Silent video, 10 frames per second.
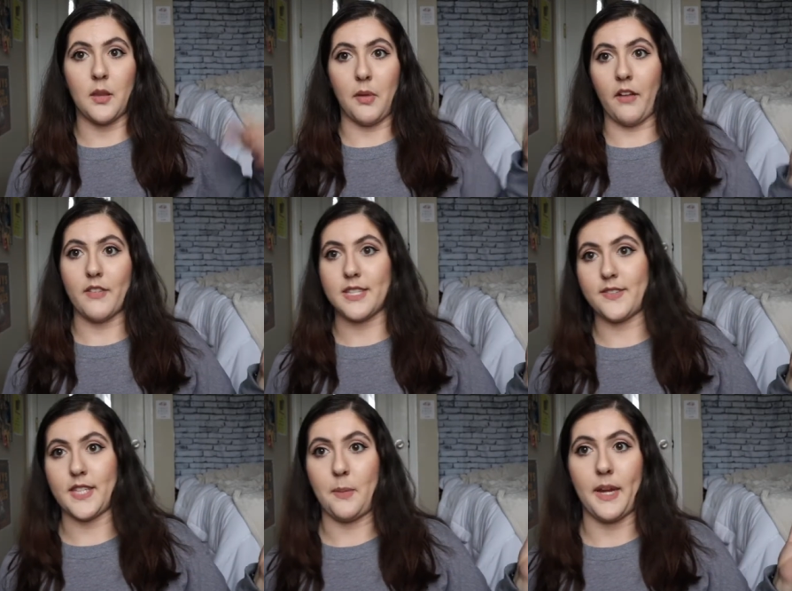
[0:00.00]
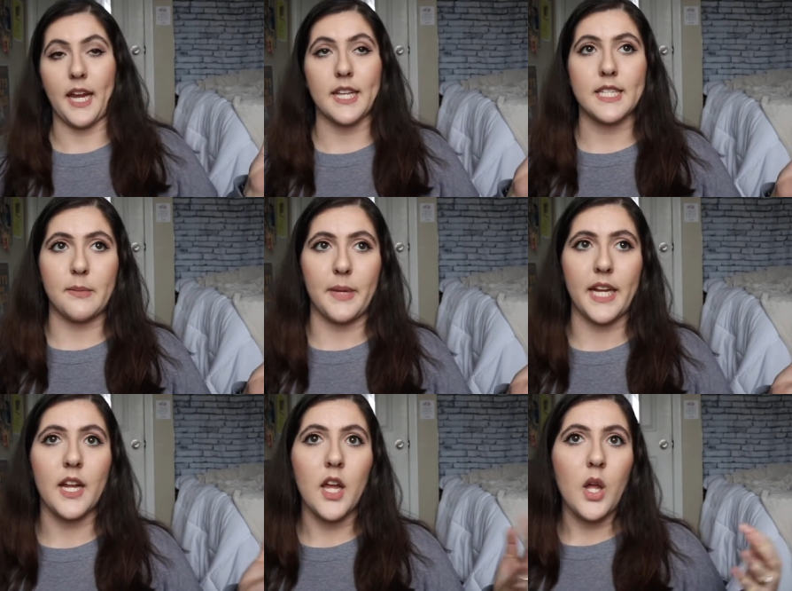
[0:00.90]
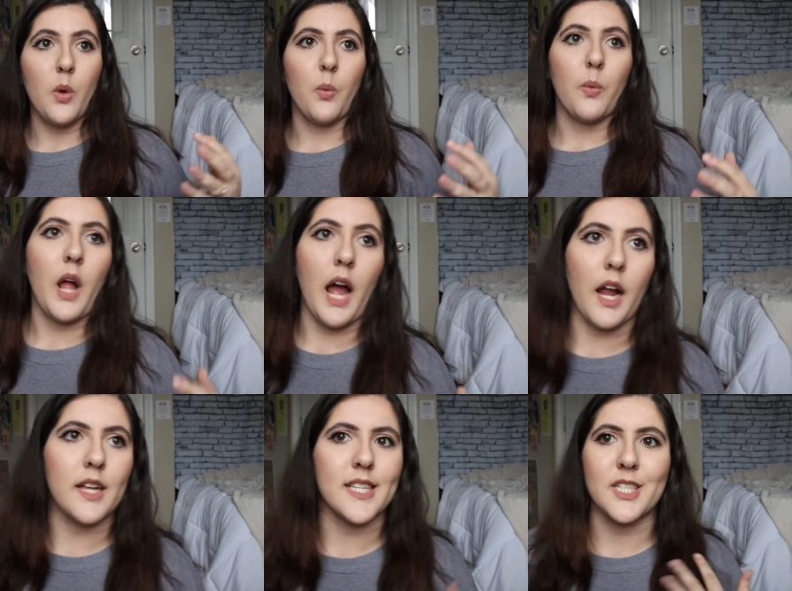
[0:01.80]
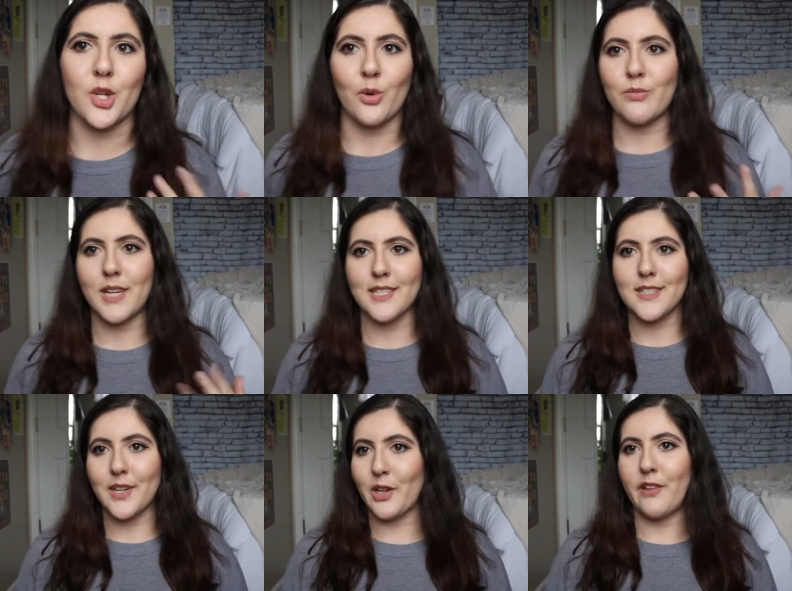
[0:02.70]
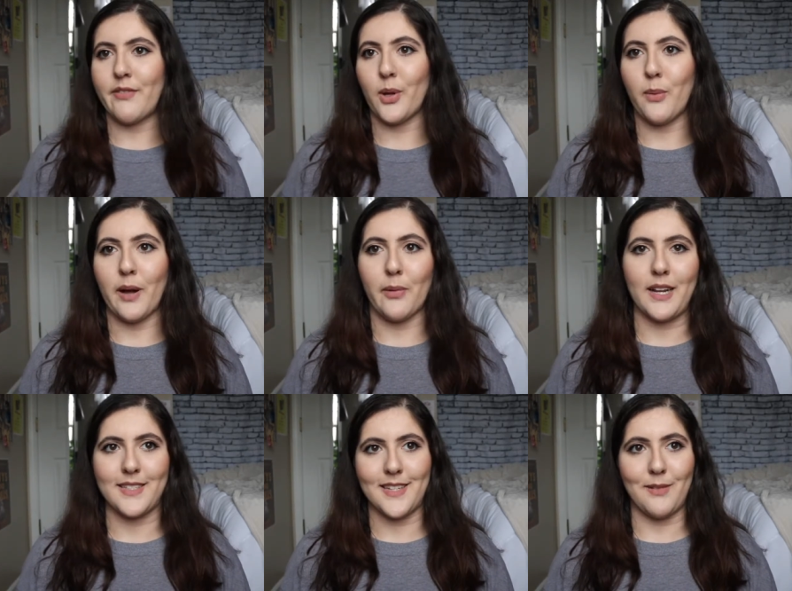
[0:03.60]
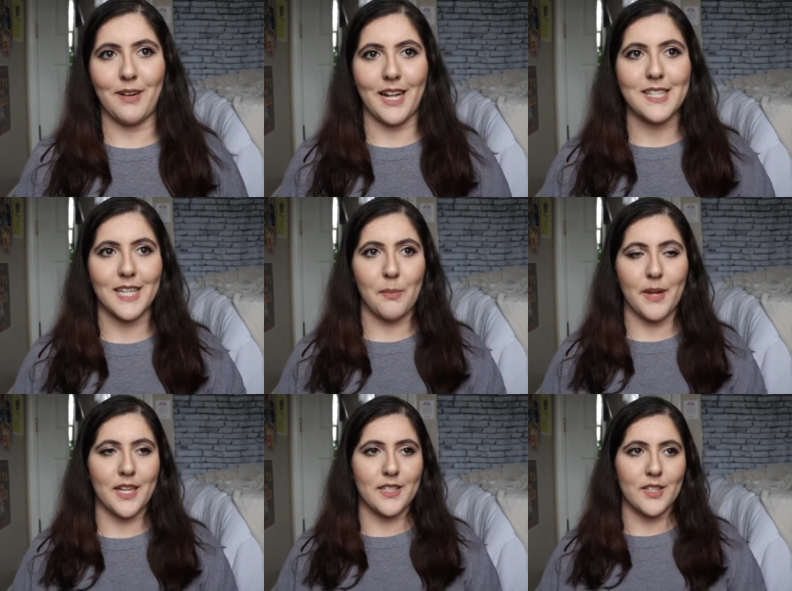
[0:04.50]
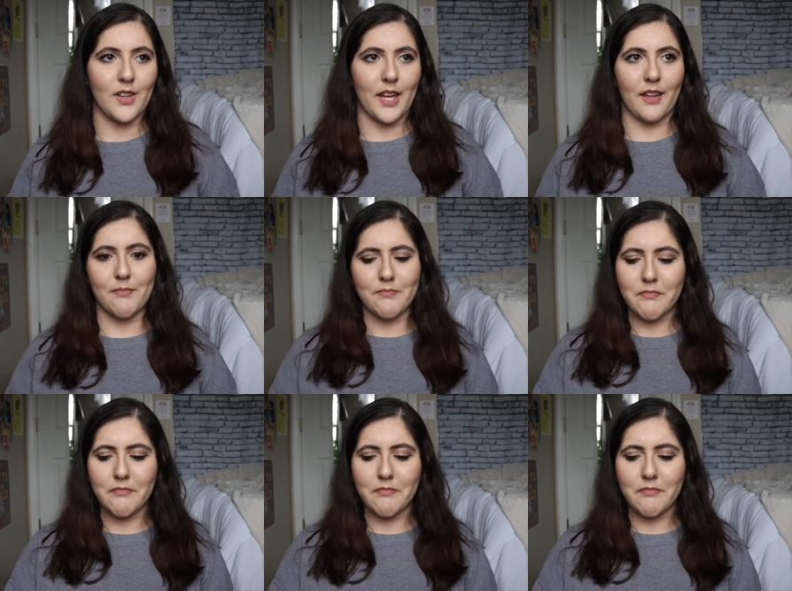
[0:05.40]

the benefits of sleeping in to me because uh, I don't necessarily feel well rested when I sleep in so like